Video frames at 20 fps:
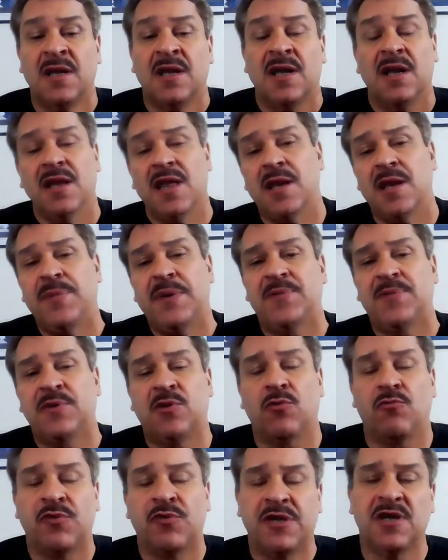A lot of people
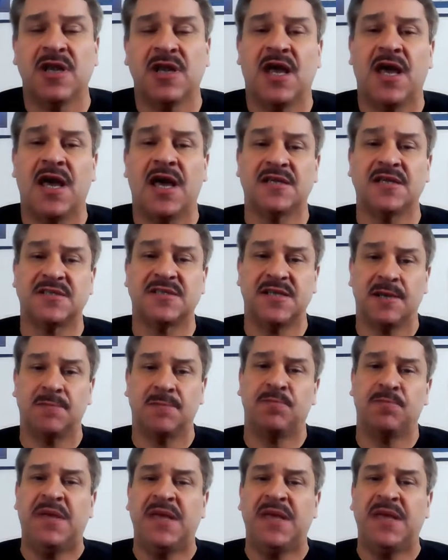don't realize that